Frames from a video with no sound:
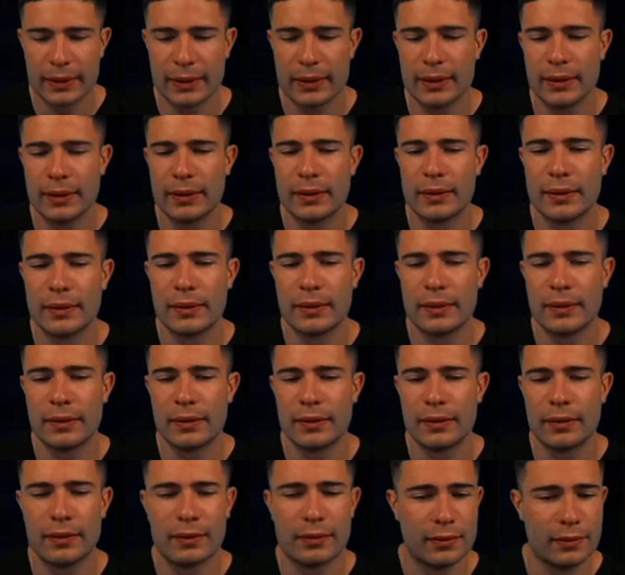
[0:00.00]

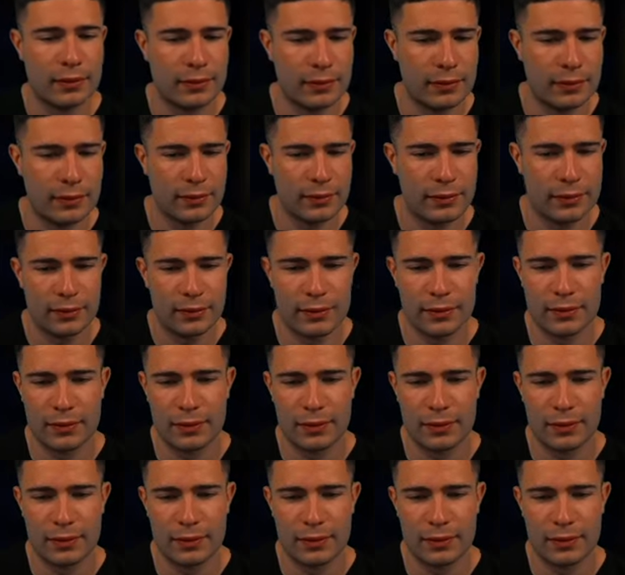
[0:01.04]
[no speech]